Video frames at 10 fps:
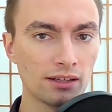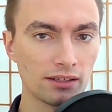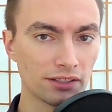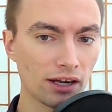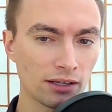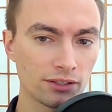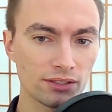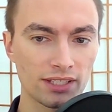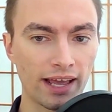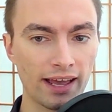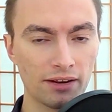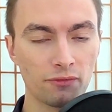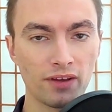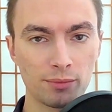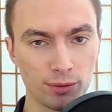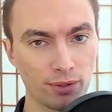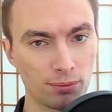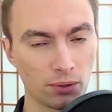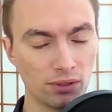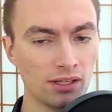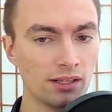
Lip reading: Doctors and famous people